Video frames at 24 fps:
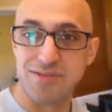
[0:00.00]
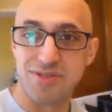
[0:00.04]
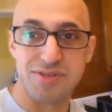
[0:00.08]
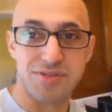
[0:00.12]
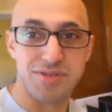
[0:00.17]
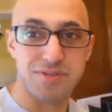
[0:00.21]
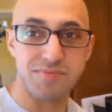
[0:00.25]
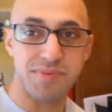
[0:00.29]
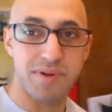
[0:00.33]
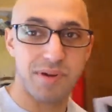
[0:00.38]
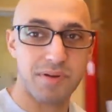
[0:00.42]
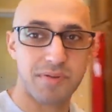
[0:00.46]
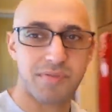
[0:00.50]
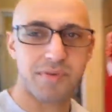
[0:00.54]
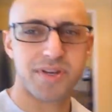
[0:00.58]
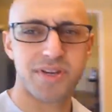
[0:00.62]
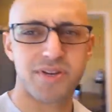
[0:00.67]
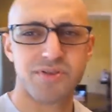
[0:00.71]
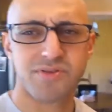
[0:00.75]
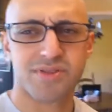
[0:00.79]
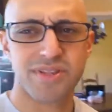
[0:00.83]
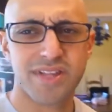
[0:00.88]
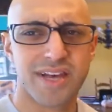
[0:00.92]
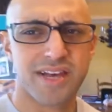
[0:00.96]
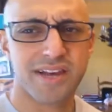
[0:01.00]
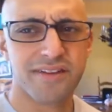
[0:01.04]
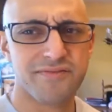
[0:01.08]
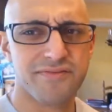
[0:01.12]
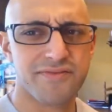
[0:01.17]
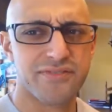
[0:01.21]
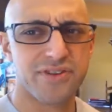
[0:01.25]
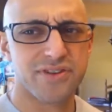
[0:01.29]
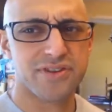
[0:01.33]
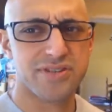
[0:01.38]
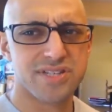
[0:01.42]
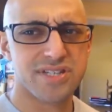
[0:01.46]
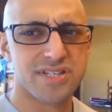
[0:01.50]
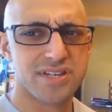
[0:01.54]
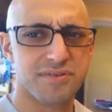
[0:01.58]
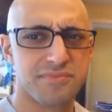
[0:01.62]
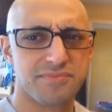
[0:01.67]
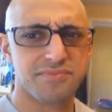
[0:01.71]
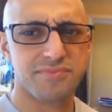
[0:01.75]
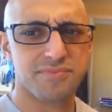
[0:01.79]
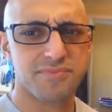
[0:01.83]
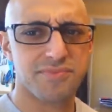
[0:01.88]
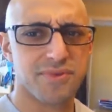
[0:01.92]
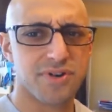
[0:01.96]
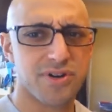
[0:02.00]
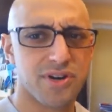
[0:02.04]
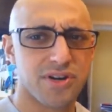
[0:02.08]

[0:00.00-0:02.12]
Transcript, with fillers: Just probably be doing that for some